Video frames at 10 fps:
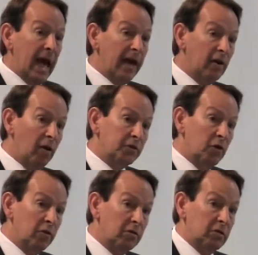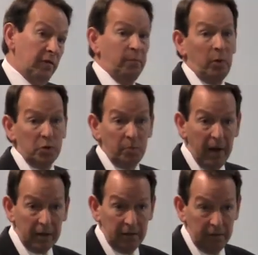An alternative
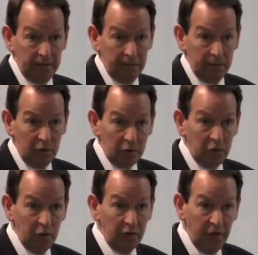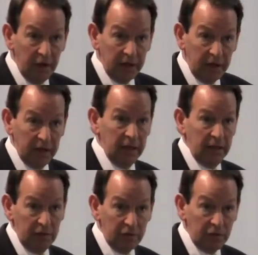perspective to school funding
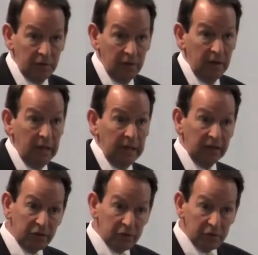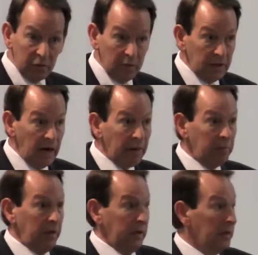is, and this is the one that I
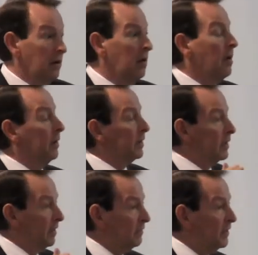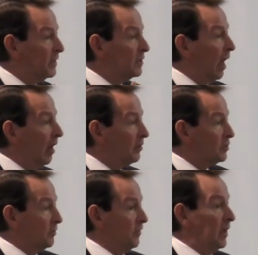bring, given the
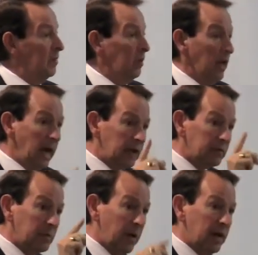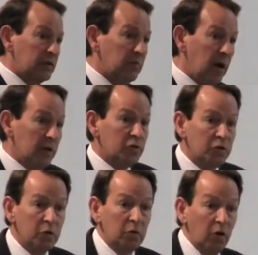dollars available, how do we maximize
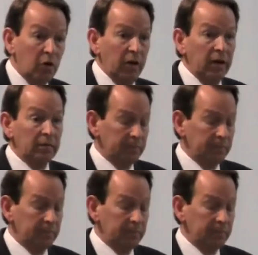student learning?